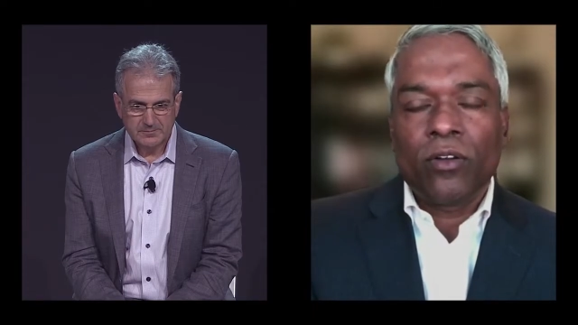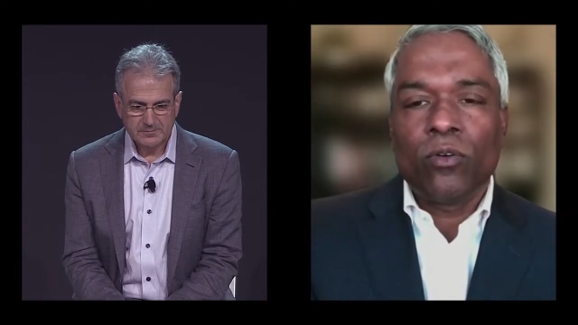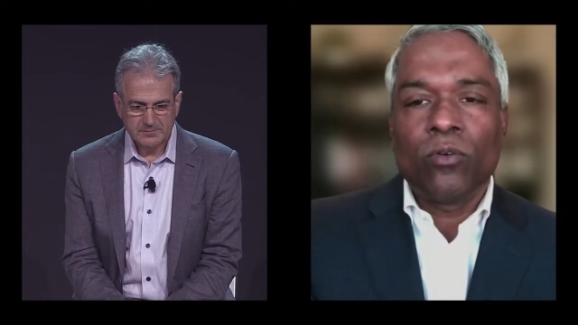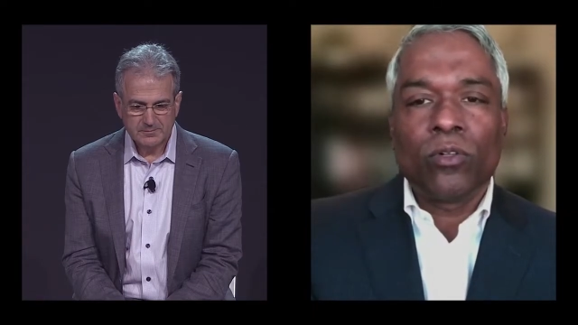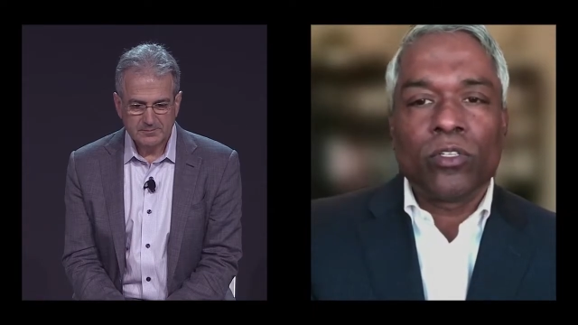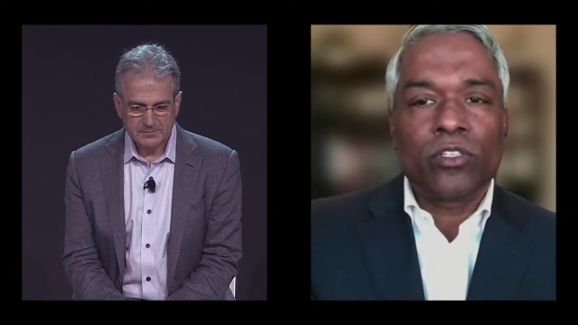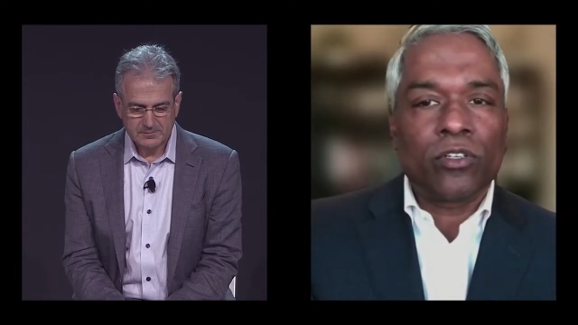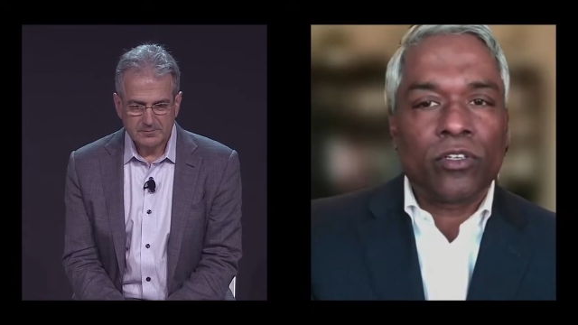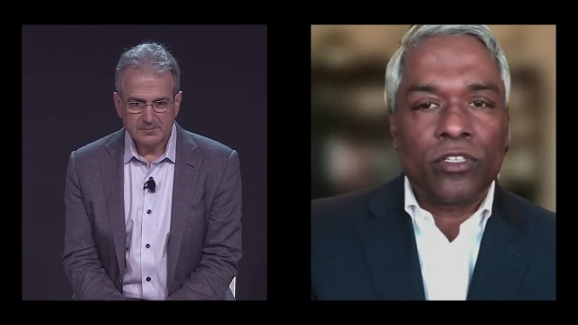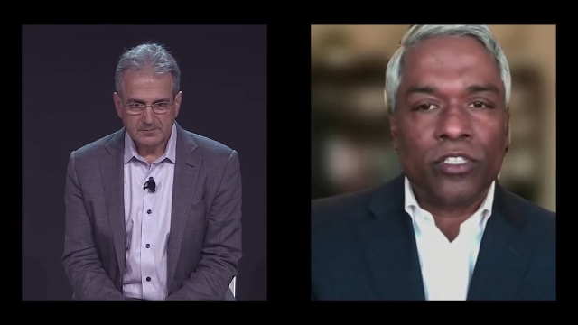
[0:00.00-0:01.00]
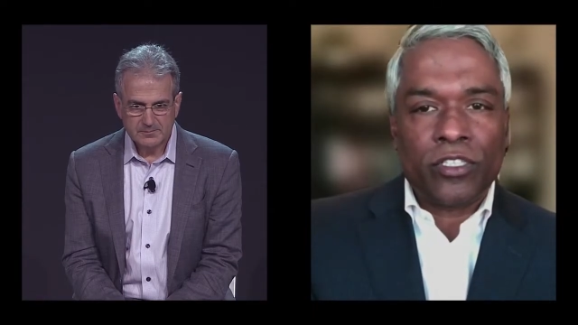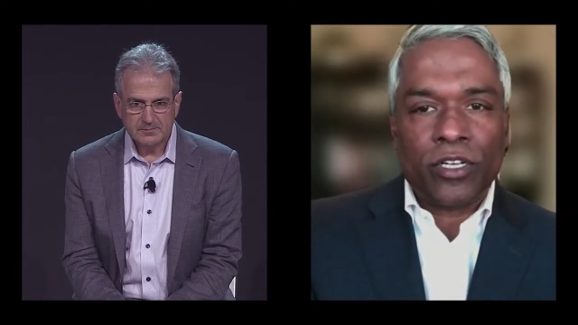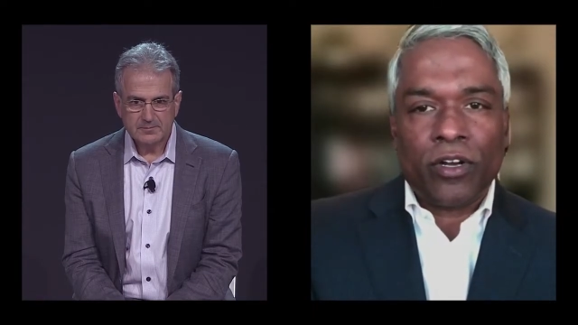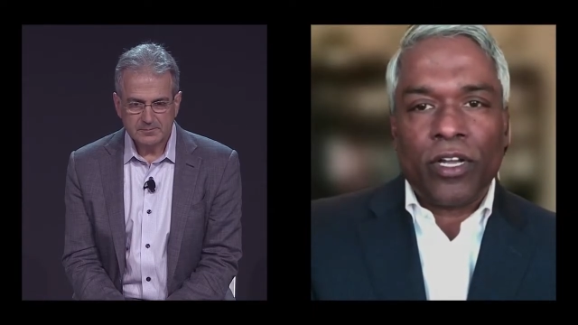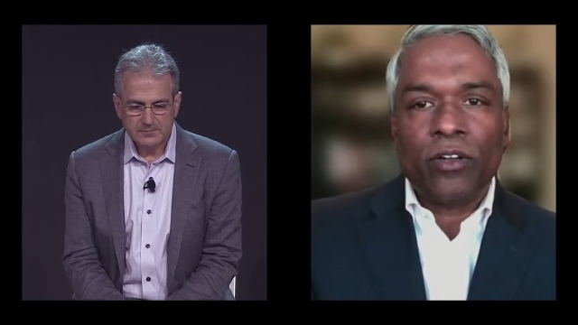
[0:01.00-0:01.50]
Speaker 1: Google search
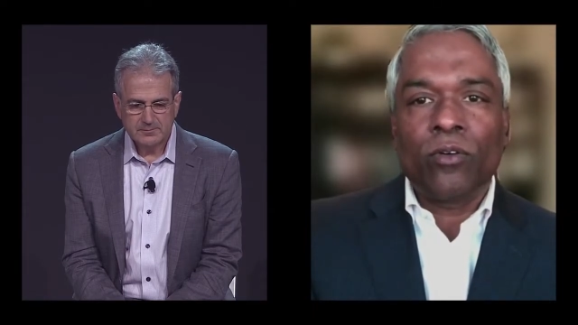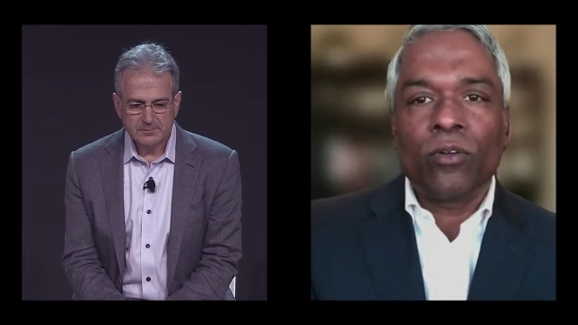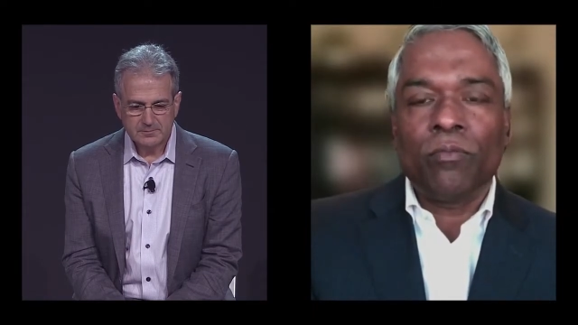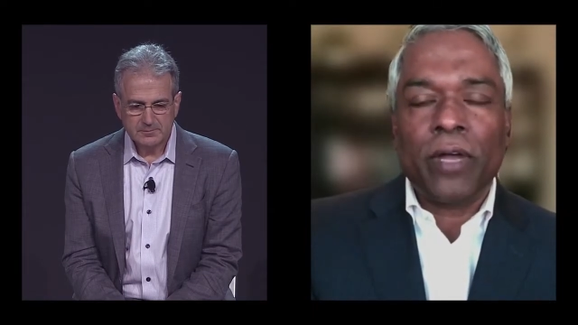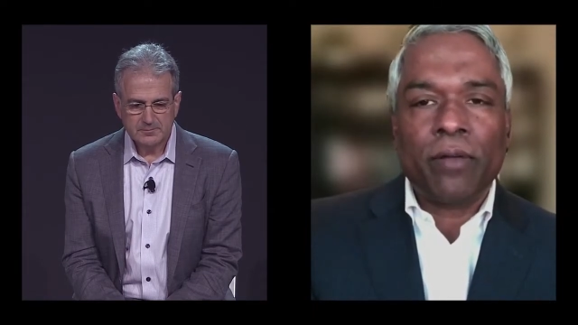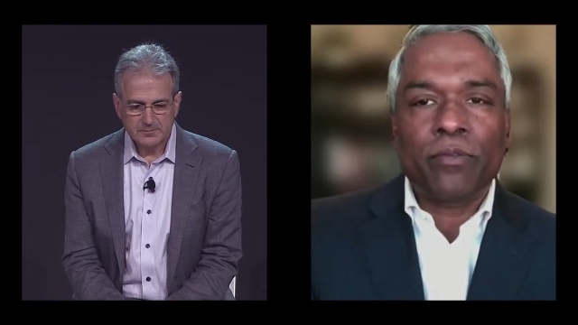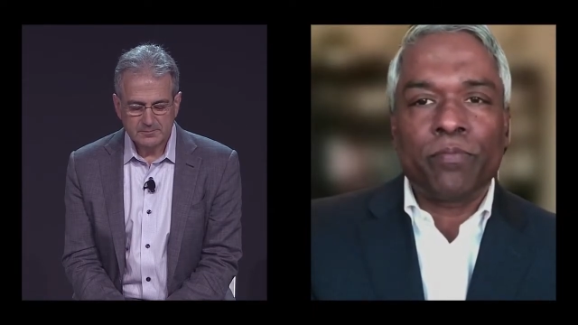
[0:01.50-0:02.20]
and Google Maps,